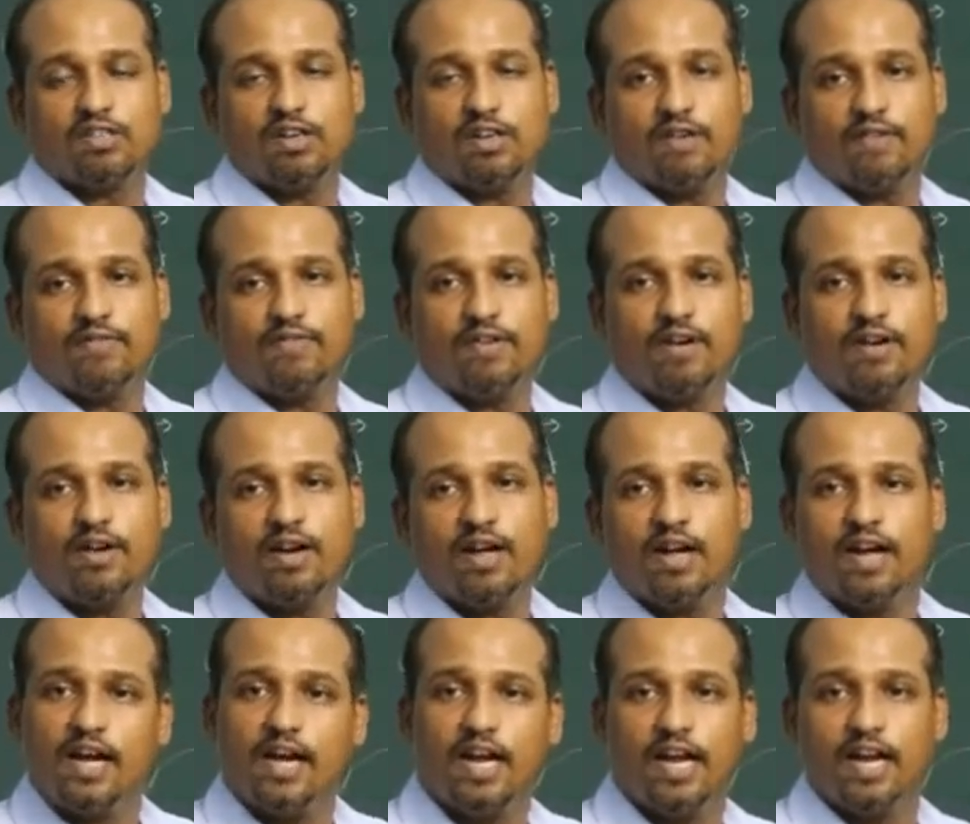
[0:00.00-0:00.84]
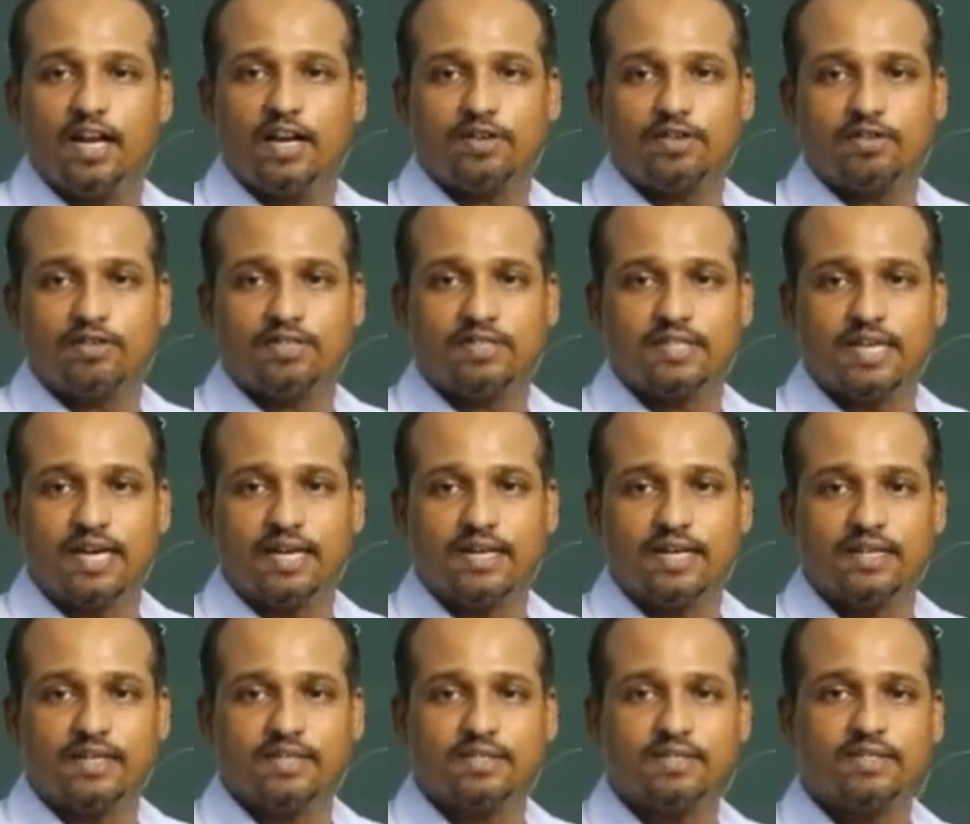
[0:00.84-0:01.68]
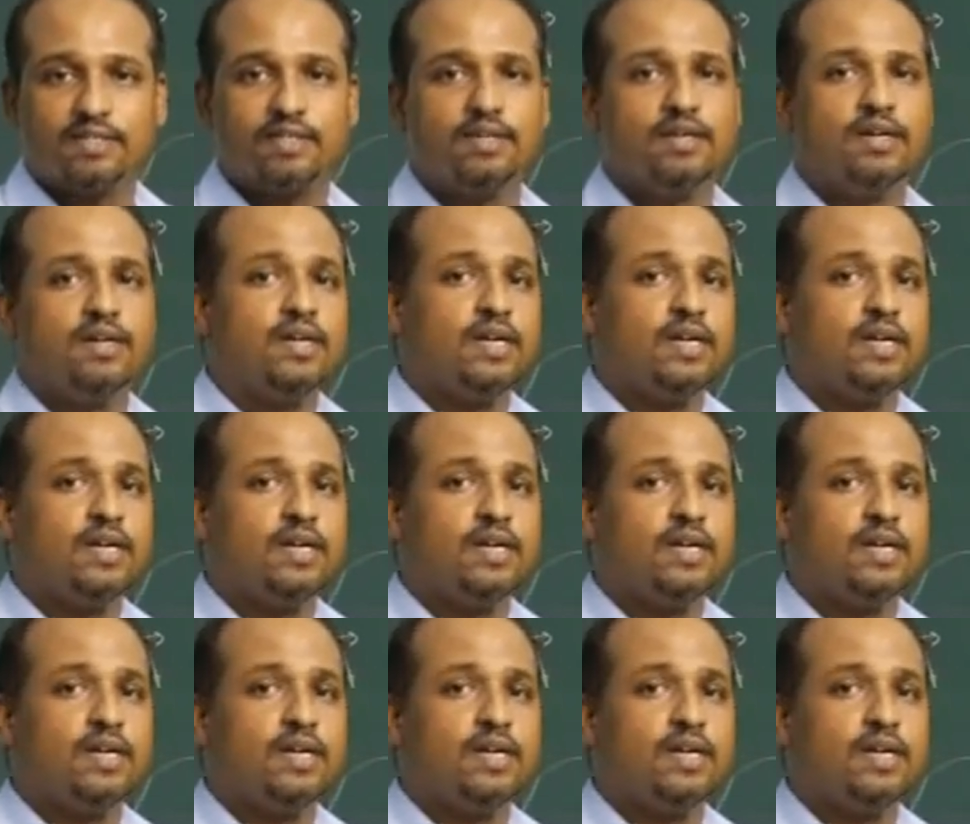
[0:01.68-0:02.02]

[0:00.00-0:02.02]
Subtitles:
law for electrostatics.